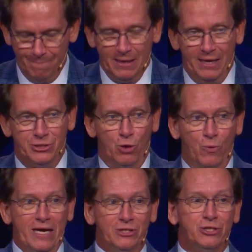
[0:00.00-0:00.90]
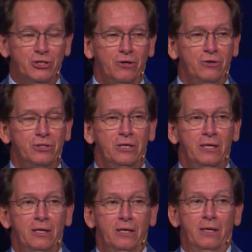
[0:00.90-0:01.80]
And so, we as a church,
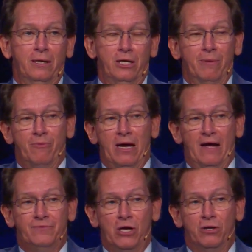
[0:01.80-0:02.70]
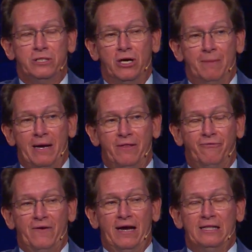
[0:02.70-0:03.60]
you remember how I've talked to y'all about the
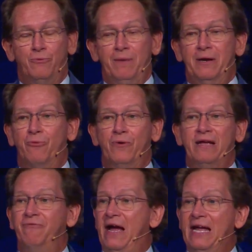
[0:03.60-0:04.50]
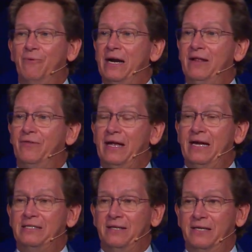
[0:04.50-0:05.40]
fact that we've been reevaluating
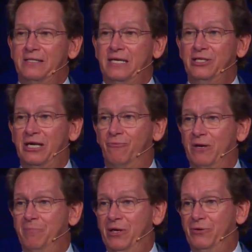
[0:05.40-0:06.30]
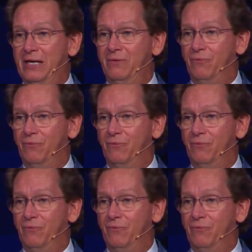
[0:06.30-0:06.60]
things in the season of rebuilding?